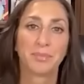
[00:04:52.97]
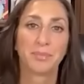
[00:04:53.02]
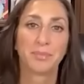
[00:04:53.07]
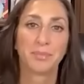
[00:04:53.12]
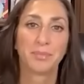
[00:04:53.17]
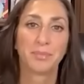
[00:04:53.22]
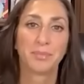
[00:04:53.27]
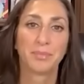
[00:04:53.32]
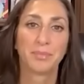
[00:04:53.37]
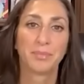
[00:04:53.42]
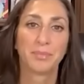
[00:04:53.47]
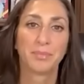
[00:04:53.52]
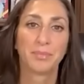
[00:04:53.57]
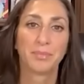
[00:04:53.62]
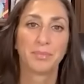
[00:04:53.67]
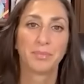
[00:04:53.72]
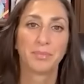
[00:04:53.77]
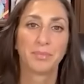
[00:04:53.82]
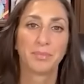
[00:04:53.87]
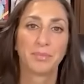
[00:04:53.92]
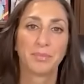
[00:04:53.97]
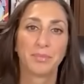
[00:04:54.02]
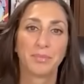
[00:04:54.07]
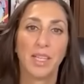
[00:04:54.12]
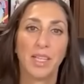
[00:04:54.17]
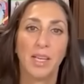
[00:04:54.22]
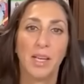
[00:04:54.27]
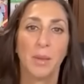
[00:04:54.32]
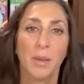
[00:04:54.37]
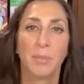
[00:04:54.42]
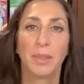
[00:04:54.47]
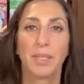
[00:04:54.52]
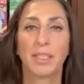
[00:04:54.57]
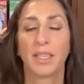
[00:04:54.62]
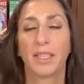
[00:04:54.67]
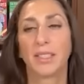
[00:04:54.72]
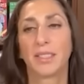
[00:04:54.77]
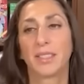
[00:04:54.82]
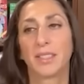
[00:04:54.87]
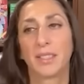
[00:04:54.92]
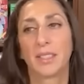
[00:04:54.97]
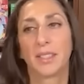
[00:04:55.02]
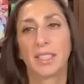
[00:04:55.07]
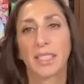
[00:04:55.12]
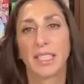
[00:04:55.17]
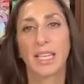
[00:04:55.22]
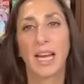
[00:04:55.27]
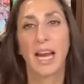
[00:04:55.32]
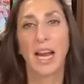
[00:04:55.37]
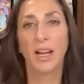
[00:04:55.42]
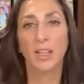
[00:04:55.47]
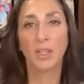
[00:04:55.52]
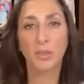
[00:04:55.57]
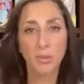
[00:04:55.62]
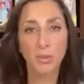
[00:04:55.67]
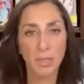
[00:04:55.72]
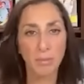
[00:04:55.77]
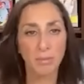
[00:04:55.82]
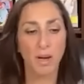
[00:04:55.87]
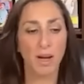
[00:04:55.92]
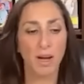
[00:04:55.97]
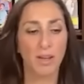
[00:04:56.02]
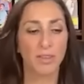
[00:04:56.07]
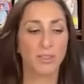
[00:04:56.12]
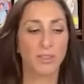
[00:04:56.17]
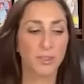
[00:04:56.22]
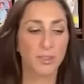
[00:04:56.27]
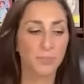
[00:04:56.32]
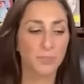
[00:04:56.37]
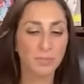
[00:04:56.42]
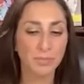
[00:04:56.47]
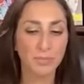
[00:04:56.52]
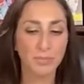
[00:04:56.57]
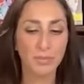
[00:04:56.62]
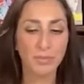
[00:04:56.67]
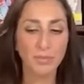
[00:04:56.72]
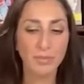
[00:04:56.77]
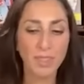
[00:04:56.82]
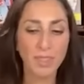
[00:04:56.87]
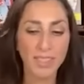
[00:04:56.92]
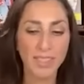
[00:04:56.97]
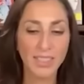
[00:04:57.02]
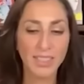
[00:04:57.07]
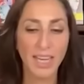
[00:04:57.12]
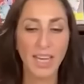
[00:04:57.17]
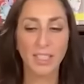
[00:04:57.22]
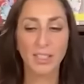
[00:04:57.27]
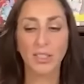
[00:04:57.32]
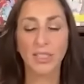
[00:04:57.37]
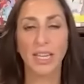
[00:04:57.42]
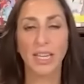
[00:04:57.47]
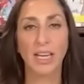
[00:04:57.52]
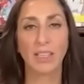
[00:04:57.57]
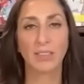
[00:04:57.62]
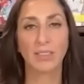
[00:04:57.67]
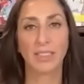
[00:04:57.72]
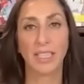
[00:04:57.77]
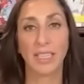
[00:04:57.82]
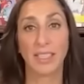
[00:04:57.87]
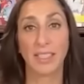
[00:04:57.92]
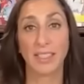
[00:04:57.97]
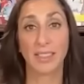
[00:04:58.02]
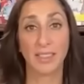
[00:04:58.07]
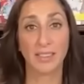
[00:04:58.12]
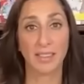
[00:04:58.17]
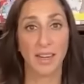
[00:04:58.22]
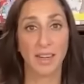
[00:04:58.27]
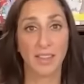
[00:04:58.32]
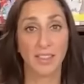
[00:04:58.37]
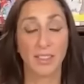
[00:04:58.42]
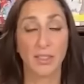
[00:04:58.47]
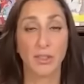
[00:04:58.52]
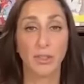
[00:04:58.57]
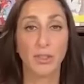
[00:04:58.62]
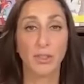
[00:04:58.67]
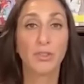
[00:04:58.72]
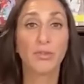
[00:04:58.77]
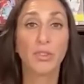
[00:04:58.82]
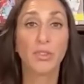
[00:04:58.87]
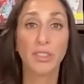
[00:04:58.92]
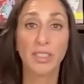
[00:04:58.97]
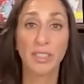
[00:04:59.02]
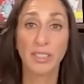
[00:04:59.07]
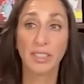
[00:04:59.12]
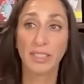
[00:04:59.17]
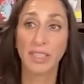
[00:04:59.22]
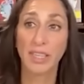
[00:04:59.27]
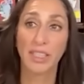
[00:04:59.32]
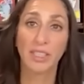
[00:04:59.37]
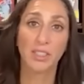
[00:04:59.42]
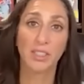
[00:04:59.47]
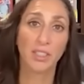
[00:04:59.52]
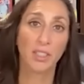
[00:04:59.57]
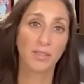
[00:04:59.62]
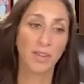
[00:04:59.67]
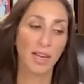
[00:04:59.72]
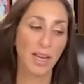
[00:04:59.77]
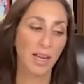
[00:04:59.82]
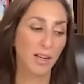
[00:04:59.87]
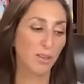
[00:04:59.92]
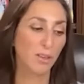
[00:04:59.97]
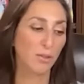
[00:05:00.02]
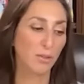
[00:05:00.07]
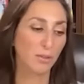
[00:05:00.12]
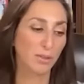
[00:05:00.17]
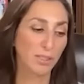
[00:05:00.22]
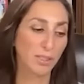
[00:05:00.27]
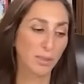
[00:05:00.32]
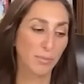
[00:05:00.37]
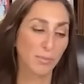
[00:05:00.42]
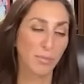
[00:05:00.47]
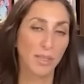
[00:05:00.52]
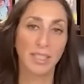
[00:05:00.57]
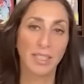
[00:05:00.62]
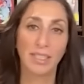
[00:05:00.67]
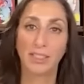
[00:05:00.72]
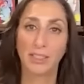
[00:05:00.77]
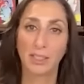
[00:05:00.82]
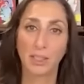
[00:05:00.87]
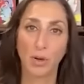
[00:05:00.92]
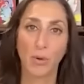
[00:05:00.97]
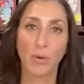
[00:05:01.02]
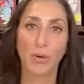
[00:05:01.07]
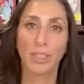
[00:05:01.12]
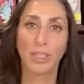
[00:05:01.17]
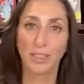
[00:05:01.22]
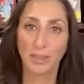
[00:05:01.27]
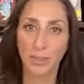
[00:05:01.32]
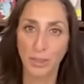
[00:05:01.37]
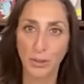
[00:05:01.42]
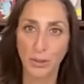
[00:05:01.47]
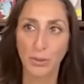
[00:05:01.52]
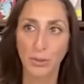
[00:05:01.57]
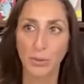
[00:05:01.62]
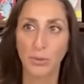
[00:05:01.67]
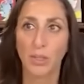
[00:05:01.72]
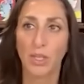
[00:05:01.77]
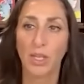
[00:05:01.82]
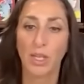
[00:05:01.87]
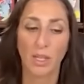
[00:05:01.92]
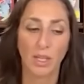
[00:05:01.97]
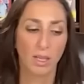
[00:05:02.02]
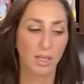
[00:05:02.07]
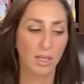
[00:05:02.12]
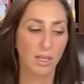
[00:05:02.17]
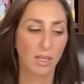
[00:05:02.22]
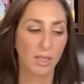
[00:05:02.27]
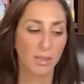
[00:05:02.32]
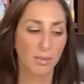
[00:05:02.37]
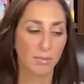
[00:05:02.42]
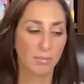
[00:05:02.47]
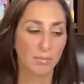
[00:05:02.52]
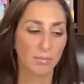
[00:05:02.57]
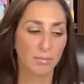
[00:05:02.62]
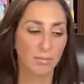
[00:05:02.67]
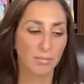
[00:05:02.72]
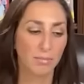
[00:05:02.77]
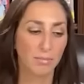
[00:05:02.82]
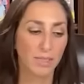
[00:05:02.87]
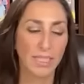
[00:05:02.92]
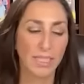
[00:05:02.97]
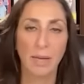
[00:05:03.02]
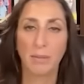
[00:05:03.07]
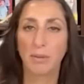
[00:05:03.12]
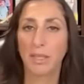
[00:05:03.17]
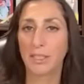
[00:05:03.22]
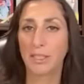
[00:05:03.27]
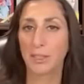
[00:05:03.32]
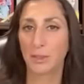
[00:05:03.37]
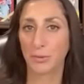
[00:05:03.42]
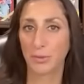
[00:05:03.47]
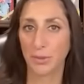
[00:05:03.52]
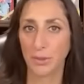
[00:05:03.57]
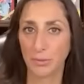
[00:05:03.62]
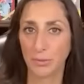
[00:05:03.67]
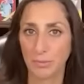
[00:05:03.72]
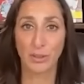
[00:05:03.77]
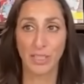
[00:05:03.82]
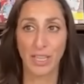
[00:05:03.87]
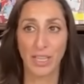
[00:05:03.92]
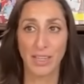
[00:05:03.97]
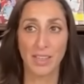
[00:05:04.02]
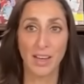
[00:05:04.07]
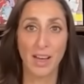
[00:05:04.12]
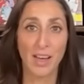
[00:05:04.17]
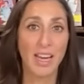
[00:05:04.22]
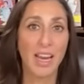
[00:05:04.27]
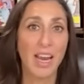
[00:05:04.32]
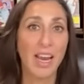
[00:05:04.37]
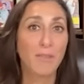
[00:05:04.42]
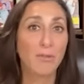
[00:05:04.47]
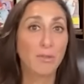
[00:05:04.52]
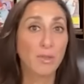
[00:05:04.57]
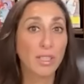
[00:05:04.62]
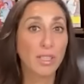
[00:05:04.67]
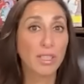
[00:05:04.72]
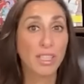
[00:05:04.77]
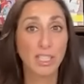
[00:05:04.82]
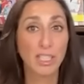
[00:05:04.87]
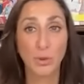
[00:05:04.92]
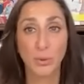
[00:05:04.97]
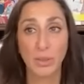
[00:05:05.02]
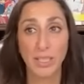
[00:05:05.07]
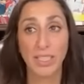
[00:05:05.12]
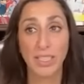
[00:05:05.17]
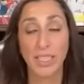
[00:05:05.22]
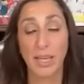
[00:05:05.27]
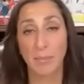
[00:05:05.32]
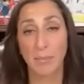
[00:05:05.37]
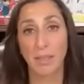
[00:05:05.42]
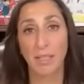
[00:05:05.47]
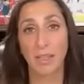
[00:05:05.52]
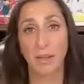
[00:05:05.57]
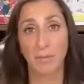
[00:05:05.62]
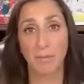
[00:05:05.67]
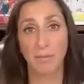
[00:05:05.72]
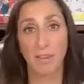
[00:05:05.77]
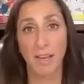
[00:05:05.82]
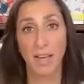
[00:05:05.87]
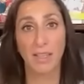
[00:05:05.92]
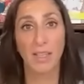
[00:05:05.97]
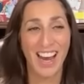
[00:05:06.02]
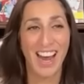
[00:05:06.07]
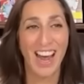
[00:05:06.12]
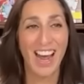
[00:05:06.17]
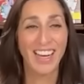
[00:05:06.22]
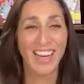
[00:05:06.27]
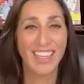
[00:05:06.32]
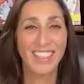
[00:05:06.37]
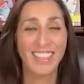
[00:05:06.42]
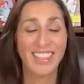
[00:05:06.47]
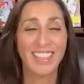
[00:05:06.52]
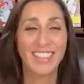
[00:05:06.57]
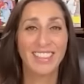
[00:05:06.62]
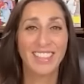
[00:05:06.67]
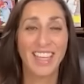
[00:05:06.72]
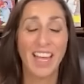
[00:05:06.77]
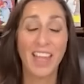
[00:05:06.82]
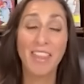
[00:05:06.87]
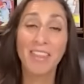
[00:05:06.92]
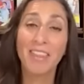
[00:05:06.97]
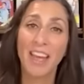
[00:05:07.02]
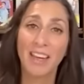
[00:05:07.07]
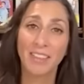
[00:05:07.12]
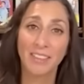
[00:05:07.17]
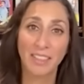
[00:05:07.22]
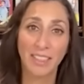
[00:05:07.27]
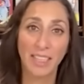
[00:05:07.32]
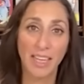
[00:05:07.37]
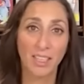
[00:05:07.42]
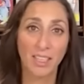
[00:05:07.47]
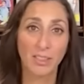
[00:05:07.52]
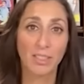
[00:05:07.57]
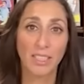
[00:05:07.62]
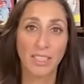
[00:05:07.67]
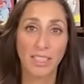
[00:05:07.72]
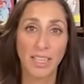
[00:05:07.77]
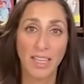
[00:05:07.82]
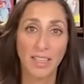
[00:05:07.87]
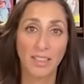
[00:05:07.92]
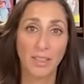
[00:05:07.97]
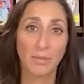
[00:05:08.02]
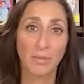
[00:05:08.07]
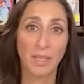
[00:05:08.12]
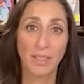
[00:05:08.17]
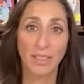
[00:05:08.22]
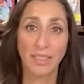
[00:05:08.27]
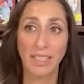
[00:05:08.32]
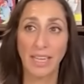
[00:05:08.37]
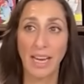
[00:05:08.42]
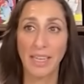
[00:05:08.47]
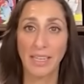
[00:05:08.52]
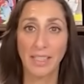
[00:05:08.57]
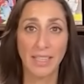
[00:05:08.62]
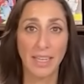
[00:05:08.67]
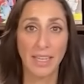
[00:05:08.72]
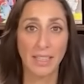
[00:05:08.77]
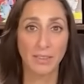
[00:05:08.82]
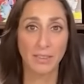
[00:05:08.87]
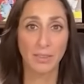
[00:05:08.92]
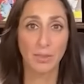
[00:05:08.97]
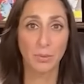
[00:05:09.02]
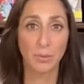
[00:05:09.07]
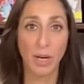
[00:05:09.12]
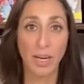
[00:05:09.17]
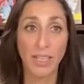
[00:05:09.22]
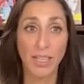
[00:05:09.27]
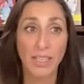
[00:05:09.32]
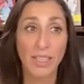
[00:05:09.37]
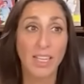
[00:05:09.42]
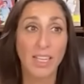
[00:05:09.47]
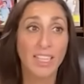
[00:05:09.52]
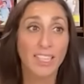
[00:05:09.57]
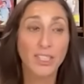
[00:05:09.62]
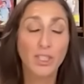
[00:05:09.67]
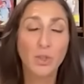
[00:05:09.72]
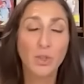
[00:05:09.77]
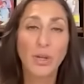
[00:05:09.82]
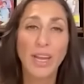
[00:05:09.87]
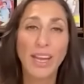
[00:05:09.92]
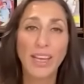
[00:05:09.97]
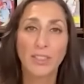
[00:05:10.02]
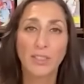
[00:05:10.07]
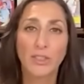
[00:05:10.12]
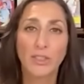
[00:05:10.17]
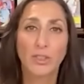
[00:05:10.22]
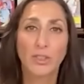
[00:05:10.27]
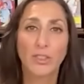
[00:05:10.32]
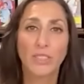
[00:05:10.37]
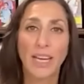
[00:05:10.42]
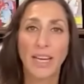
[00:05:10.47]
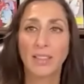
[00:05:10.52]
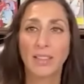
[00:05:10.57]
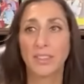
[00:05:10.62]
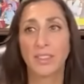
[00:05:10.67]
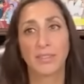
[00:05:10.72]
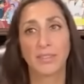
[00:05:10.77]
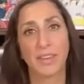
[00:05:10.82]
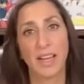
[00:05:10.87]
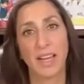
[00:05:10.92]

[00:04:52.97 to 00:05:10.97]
Wow. Because the calorie model is actually outdated and not a useful indication of how somebody is going to um, metabolize their food. Not everything you eat can become fat. I can eat 10,000 calories of kale. I'm not going to gain an ounce. Why? Because you can't turn kale into